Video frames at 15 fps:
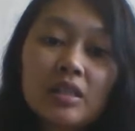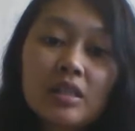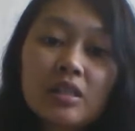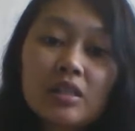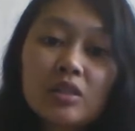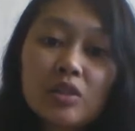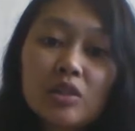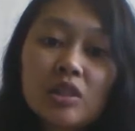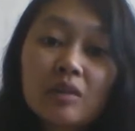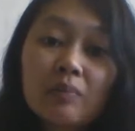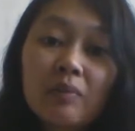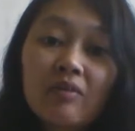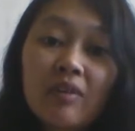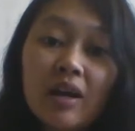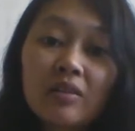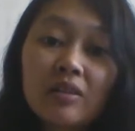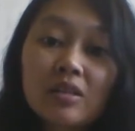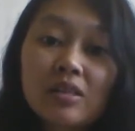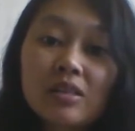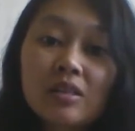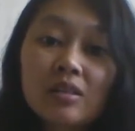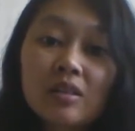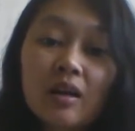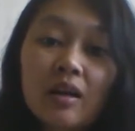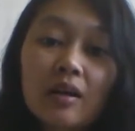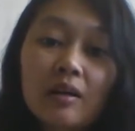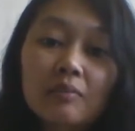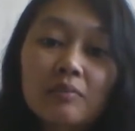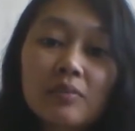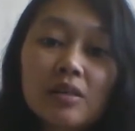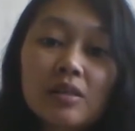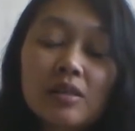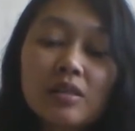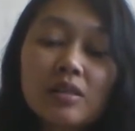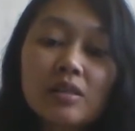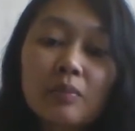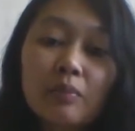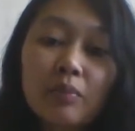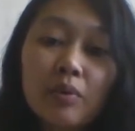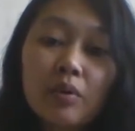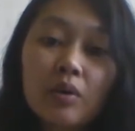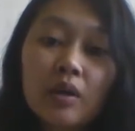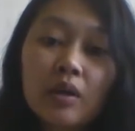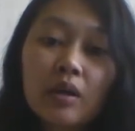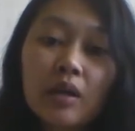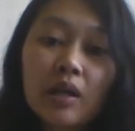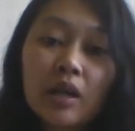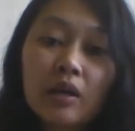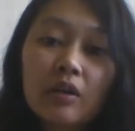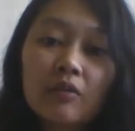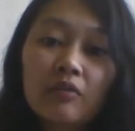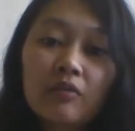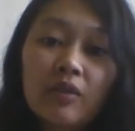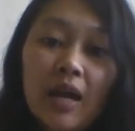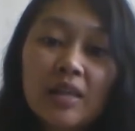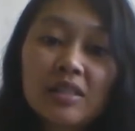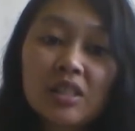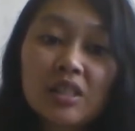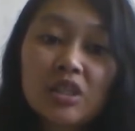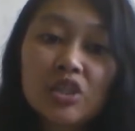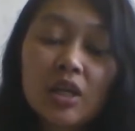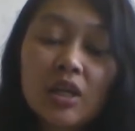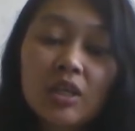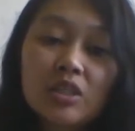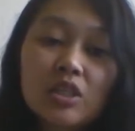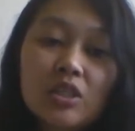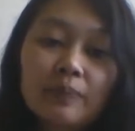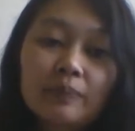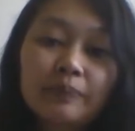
is used to provide this support of gas exchange.